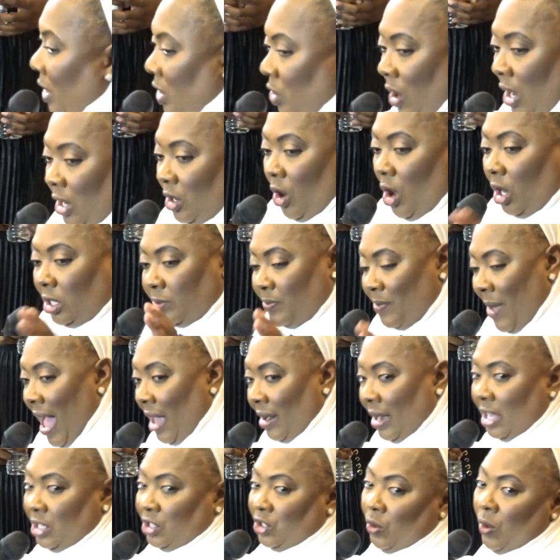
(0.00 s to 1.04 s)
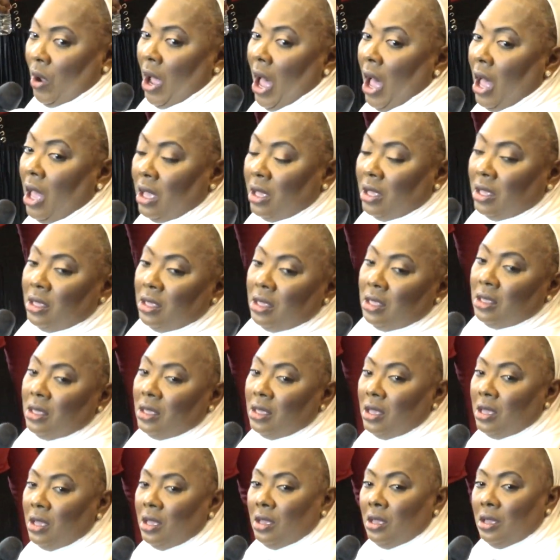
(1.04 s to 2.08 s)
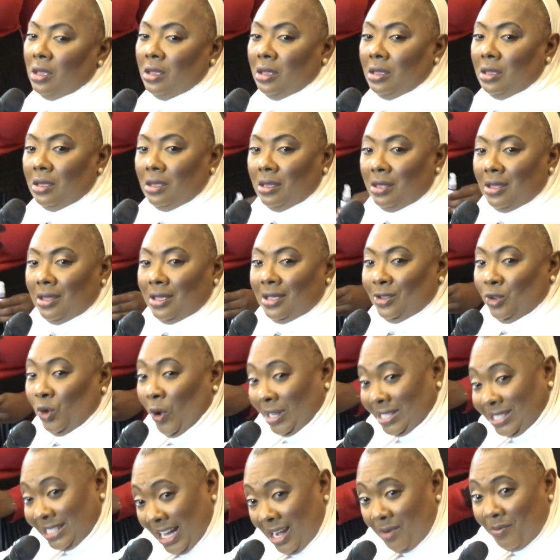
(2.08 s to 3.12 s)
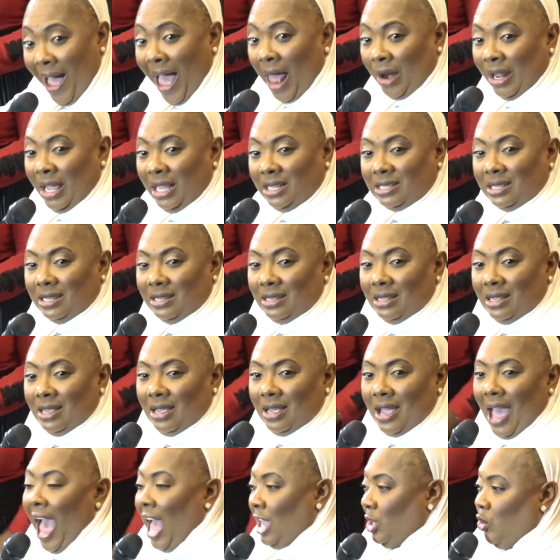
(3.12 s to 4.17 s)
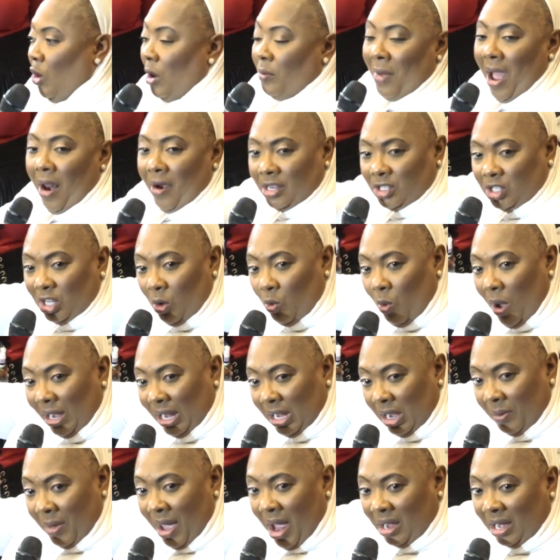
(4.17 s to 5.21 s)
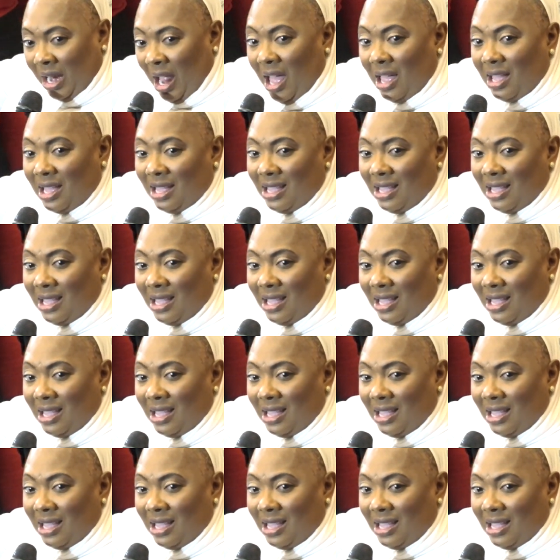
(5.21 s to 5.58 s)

But you are not married to her. Mm, yes. You are still married. And you are married to the one in America?